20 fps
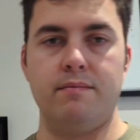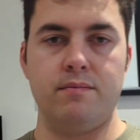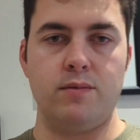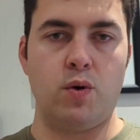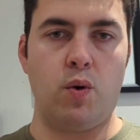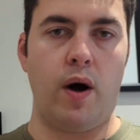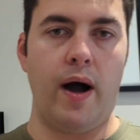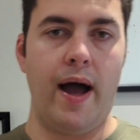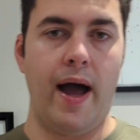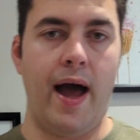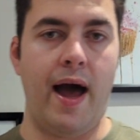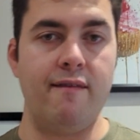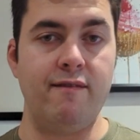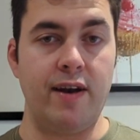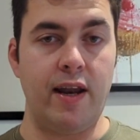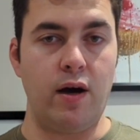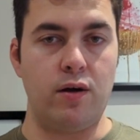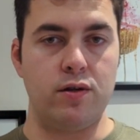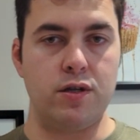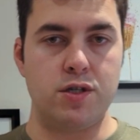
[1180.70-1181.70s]
quite
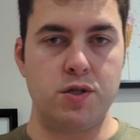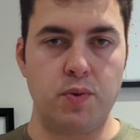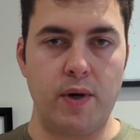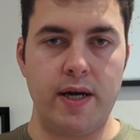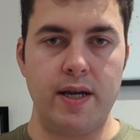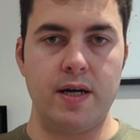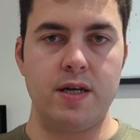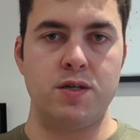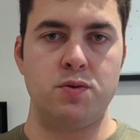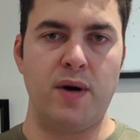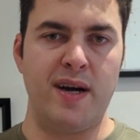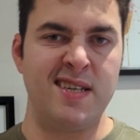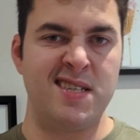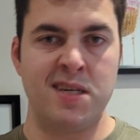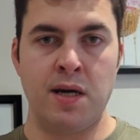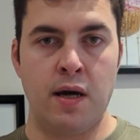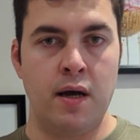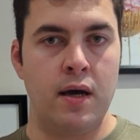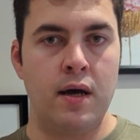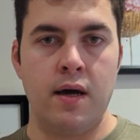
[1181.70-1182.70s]
heavily on the sweetness,
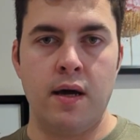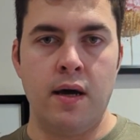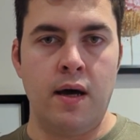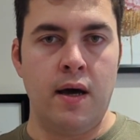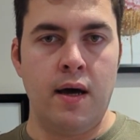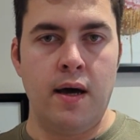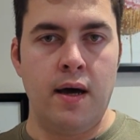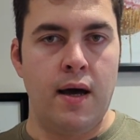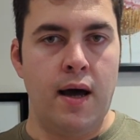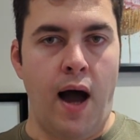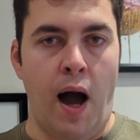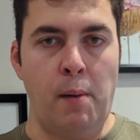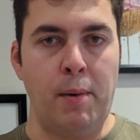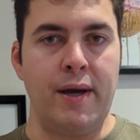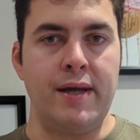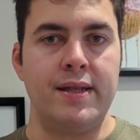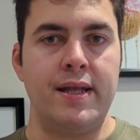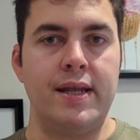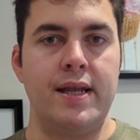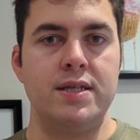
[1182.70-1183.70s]
which, I
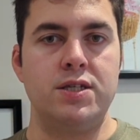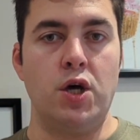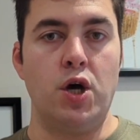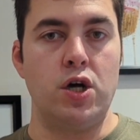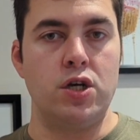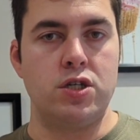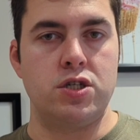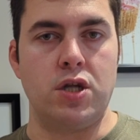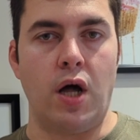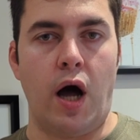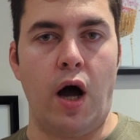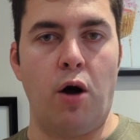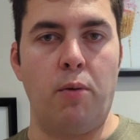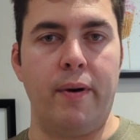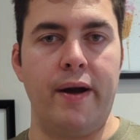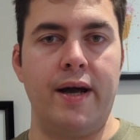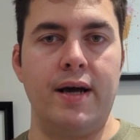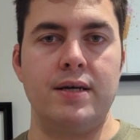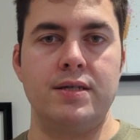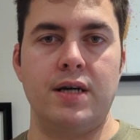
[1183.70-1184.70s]
mean, the dessert style
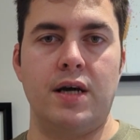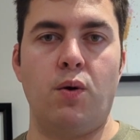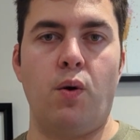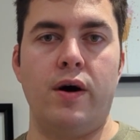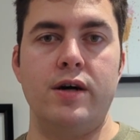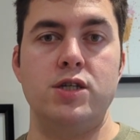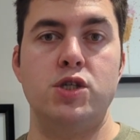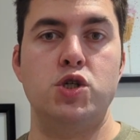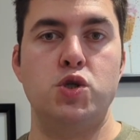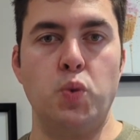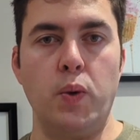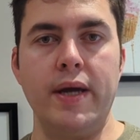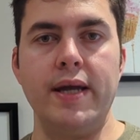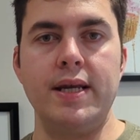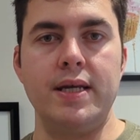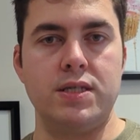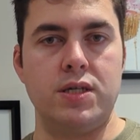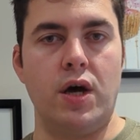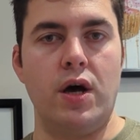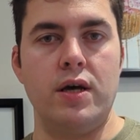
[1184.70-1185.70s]
beers, they're quite sweet
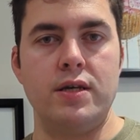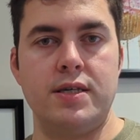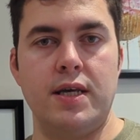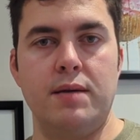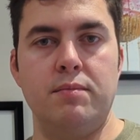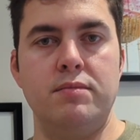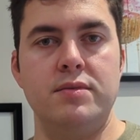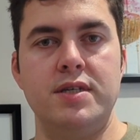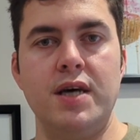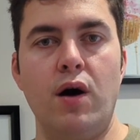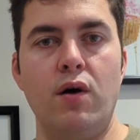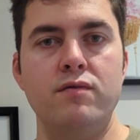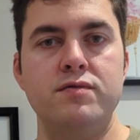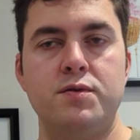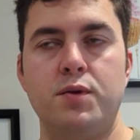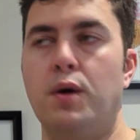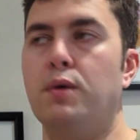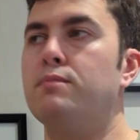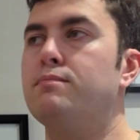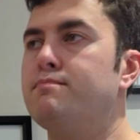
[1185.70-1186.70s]
desserts in themselves,
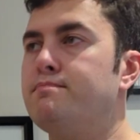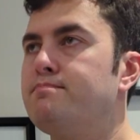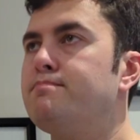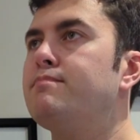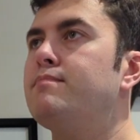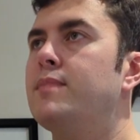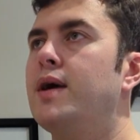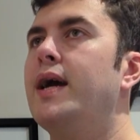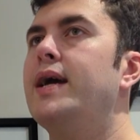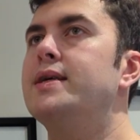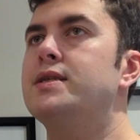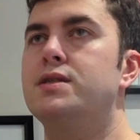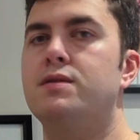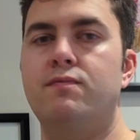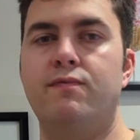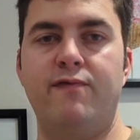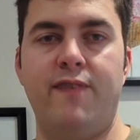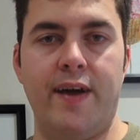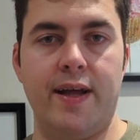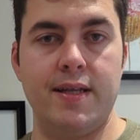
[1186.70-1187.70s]
so it
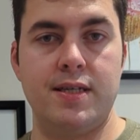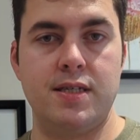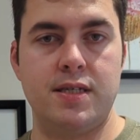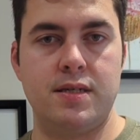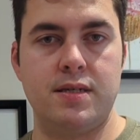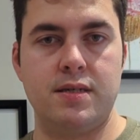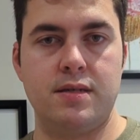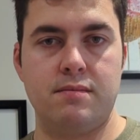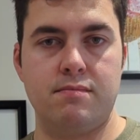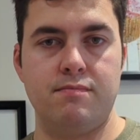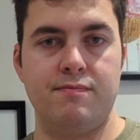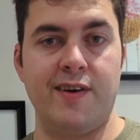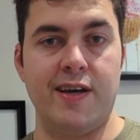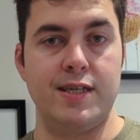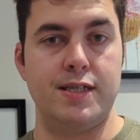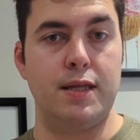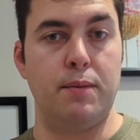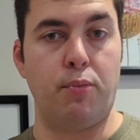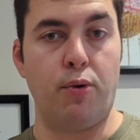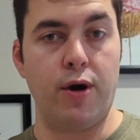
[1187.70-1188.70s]
fits
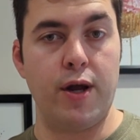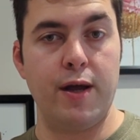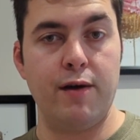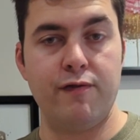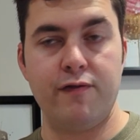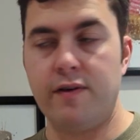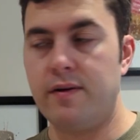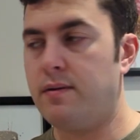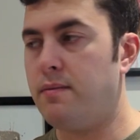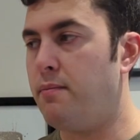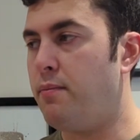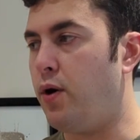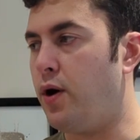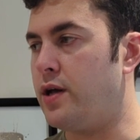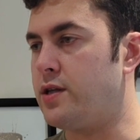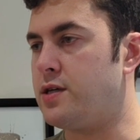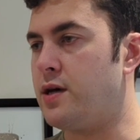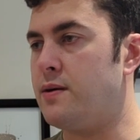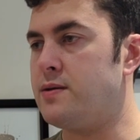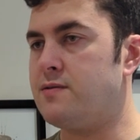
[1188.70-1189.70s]
the brief. But
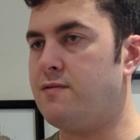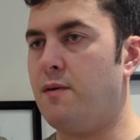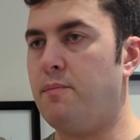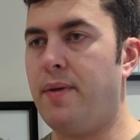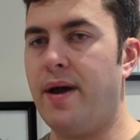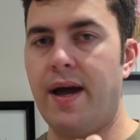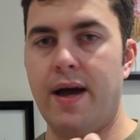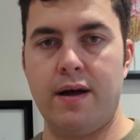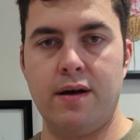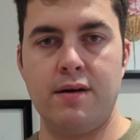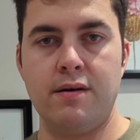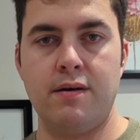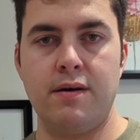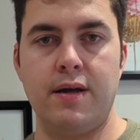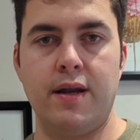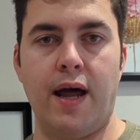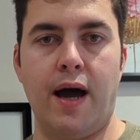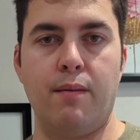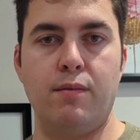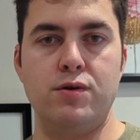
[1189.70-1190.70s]
in terms of a beer
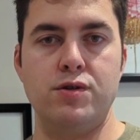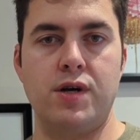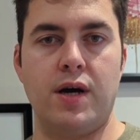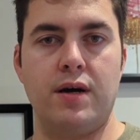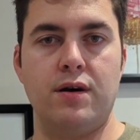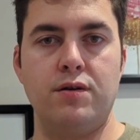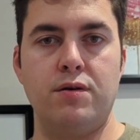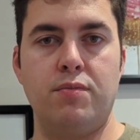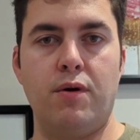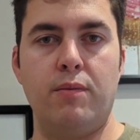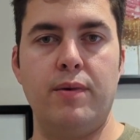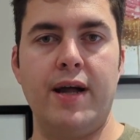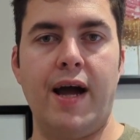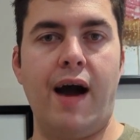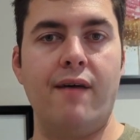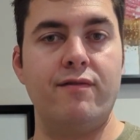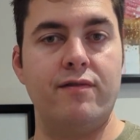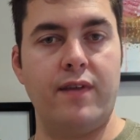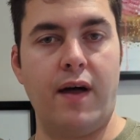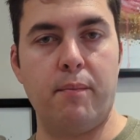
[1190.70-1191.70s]
and how much I could probably
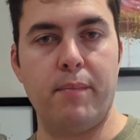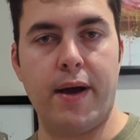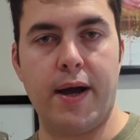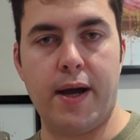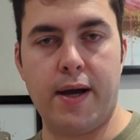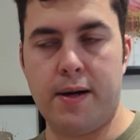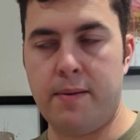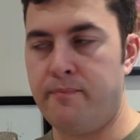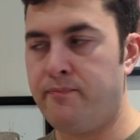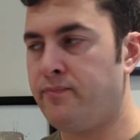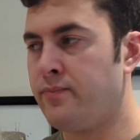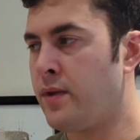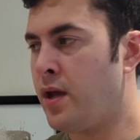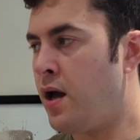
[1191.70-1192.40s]
have of that beer,